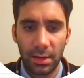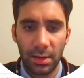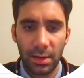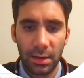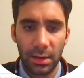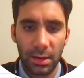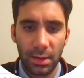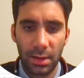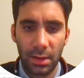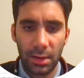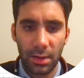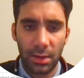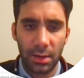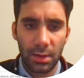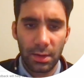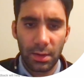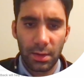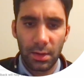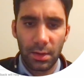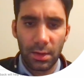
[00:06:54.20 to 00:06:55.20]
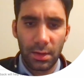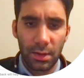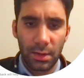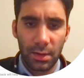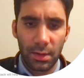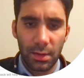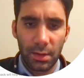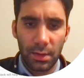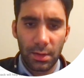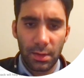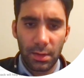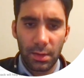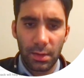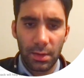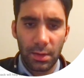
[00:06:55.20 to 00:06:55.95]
[no speech]